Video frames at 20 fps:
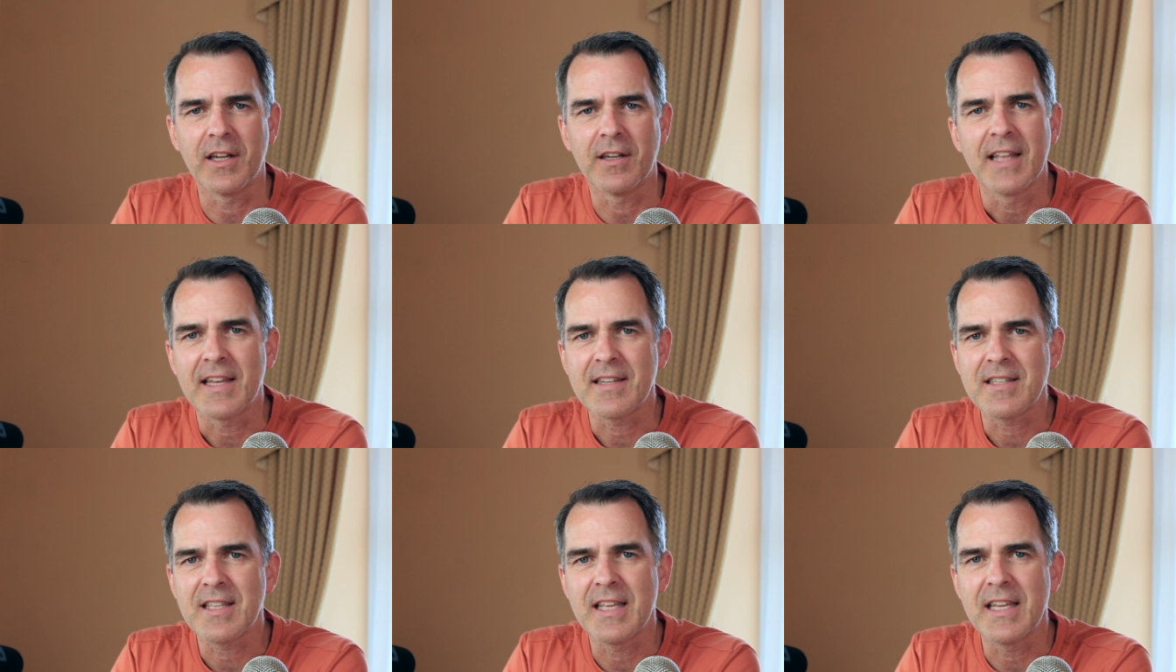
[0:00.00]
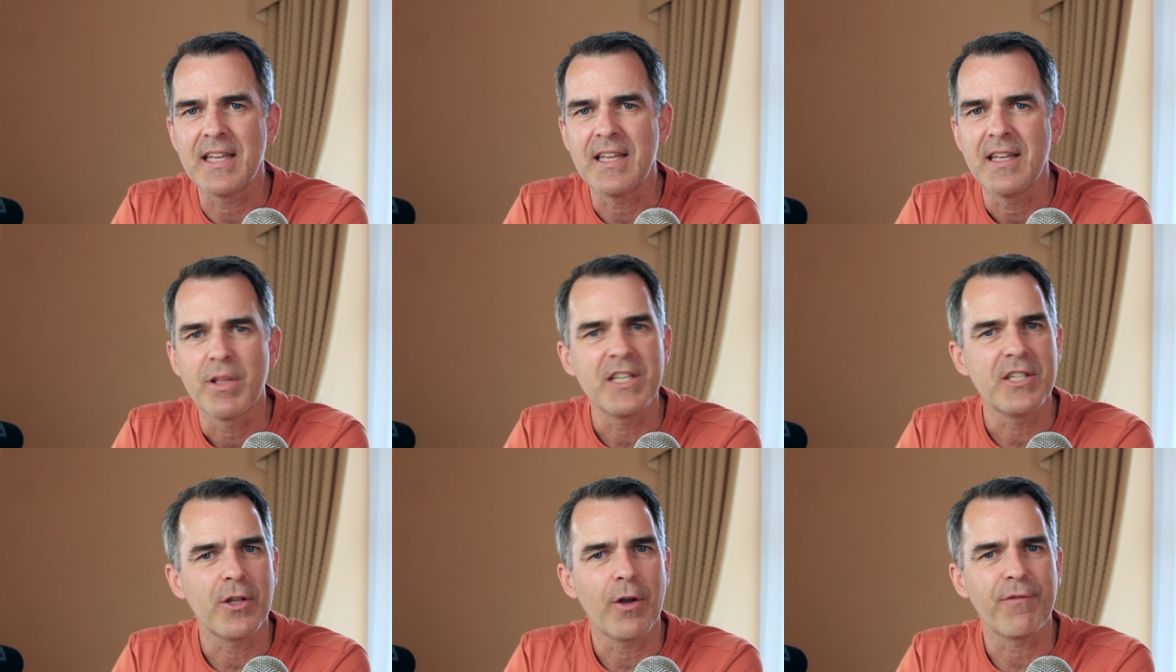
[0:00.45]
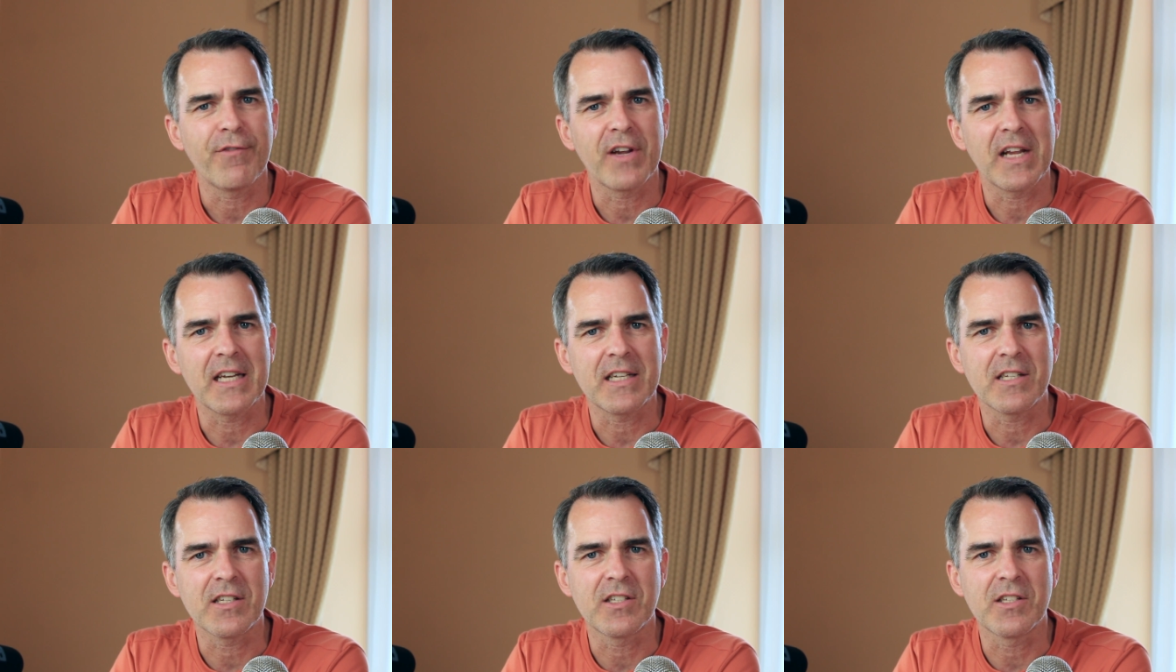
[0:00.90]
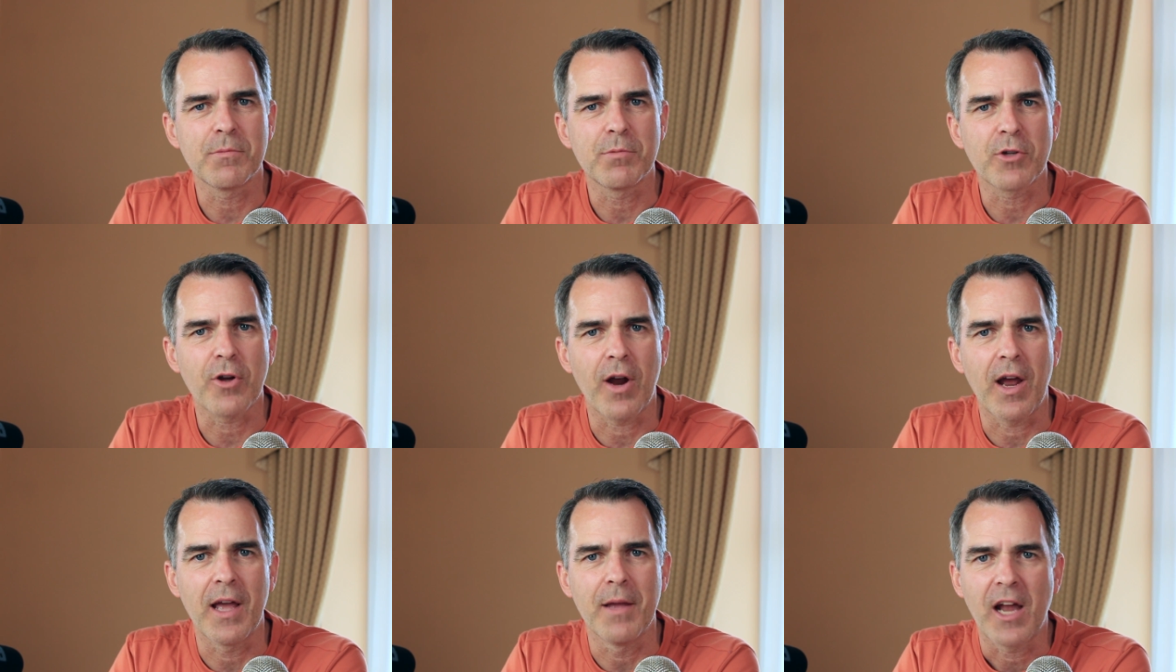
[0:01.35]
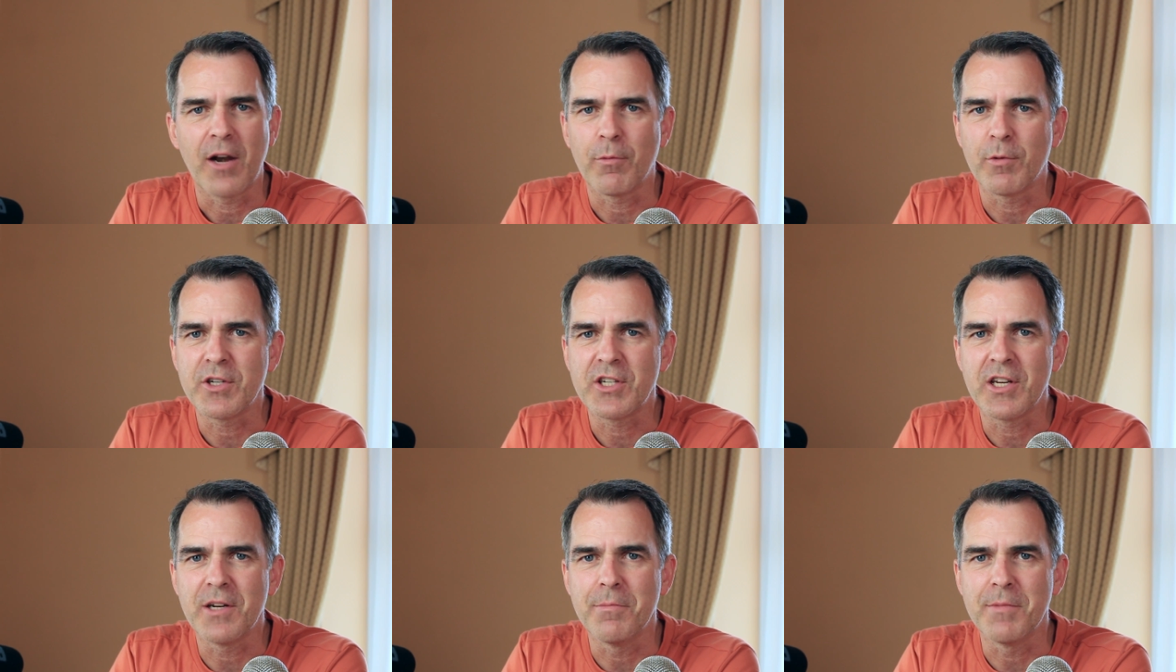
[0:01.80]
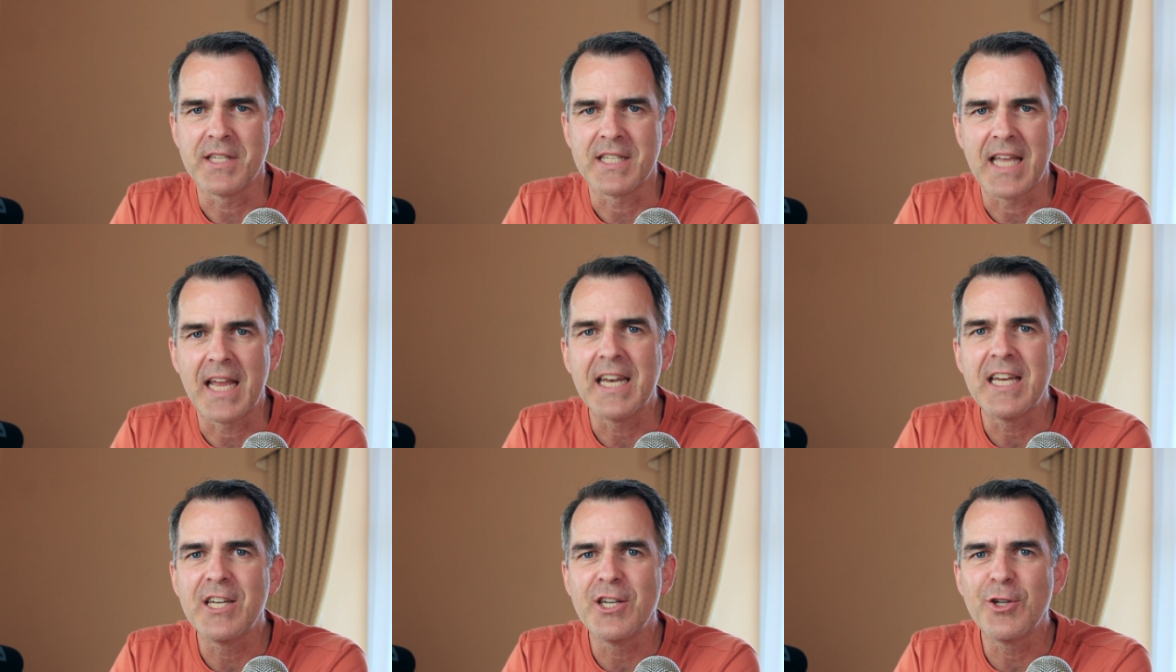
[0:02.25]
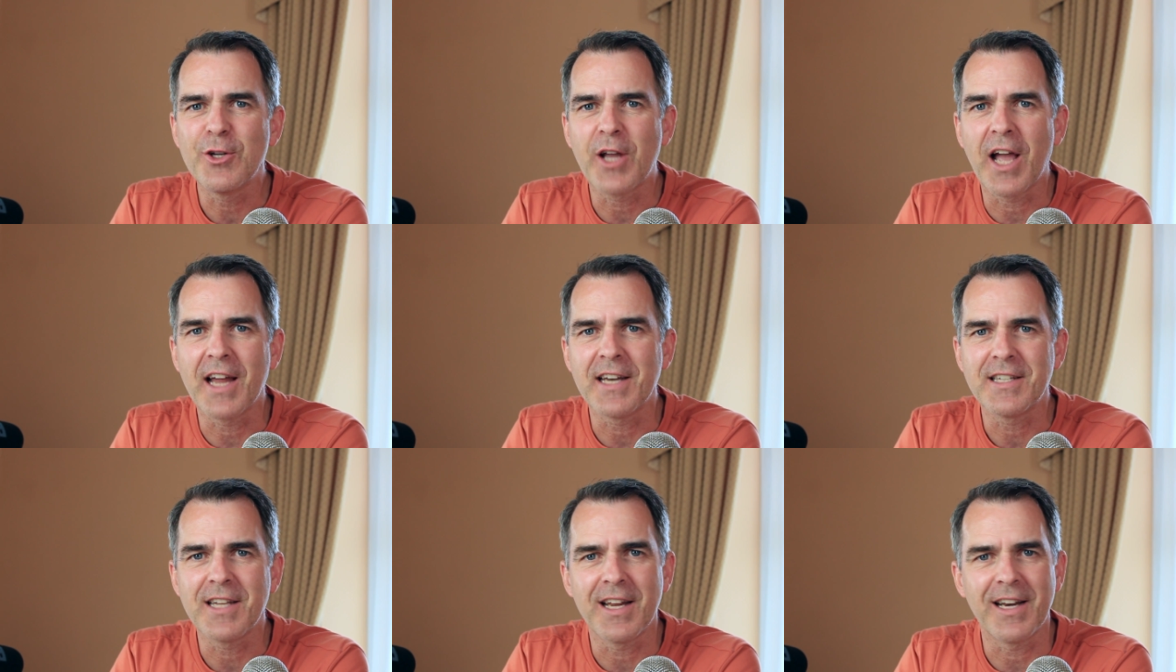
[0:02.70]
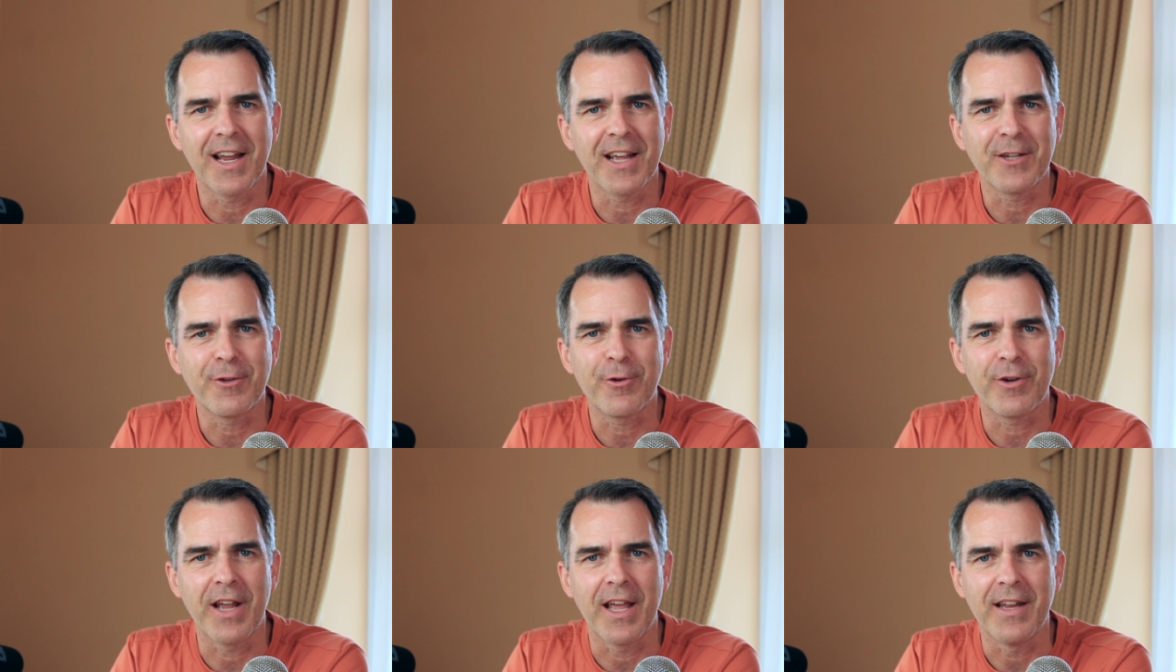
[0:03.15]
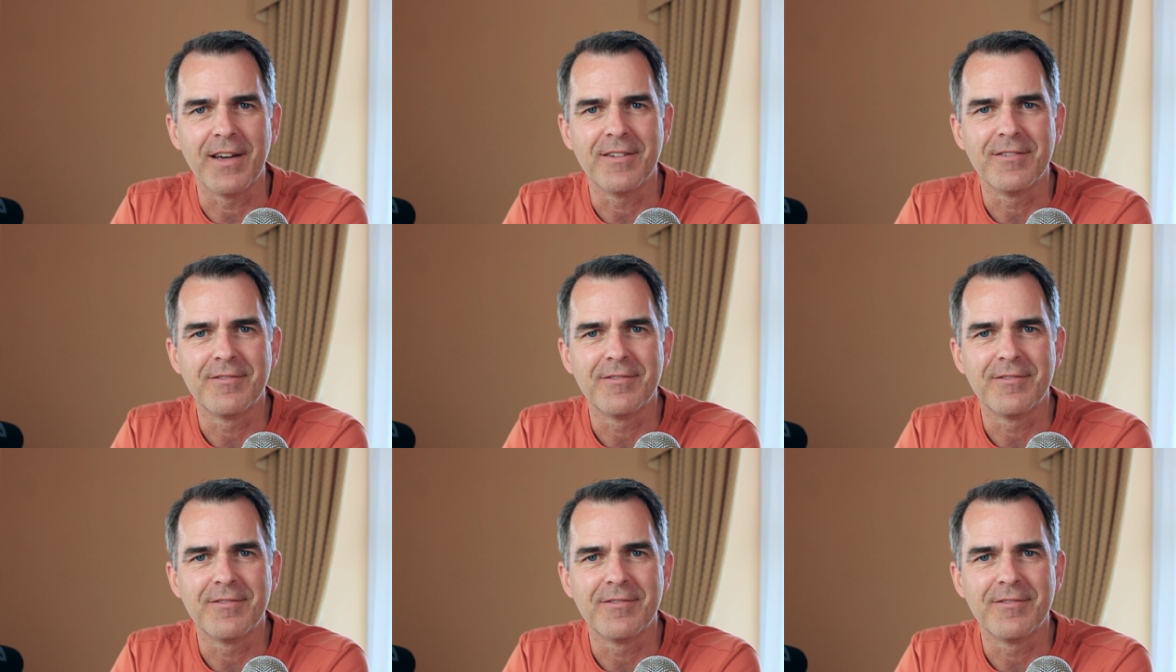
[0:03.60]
Lastly, please don't forget to subscribe. I don't want you to miss any new content I create.